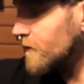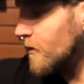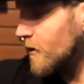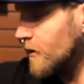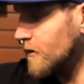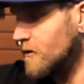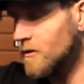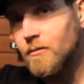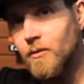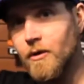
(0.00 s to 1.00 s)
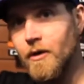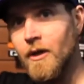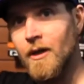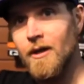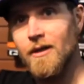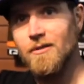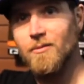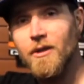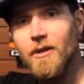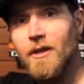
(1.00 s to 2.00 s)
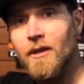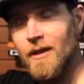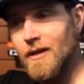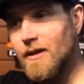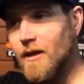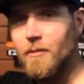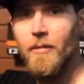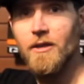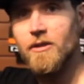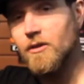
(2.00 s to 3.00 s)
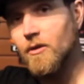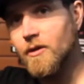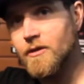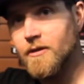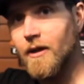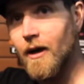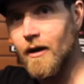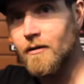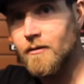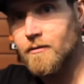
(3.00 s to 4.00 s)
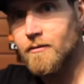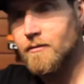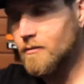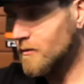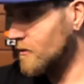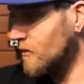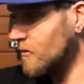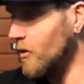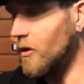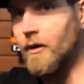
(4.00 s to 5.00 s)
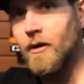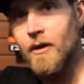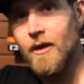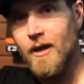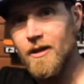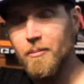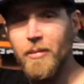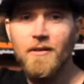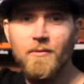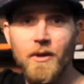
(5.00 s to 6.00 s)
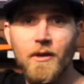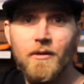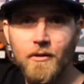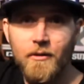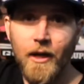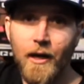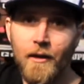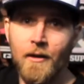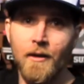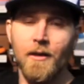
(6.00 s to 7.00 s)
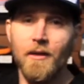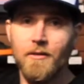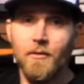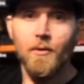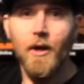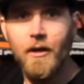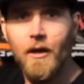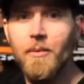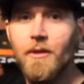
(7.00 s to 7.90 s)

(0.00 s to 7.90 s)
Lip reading: for in a snowboard is really, you got to match your style to the board. And the best way to do that is to rock up